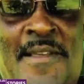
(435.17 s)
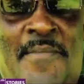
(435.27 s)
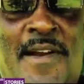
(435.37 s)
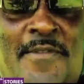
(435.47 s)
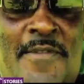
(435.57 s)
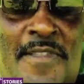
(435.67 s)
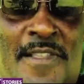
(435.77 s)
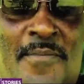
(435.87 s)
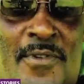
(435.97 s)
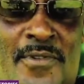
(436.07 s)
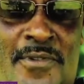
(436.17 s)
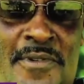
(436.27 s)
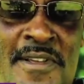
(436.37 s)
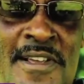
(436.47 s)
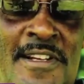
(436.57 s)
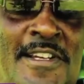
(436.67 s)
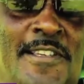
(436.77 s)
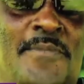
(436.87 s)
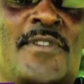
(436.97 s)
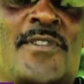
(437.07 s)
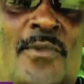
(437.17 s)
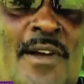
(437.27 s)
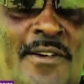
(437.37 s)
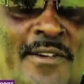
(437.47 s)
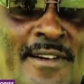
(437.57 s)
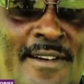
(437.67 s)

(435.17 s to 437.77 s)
By the fifth bottle, she's Miss World.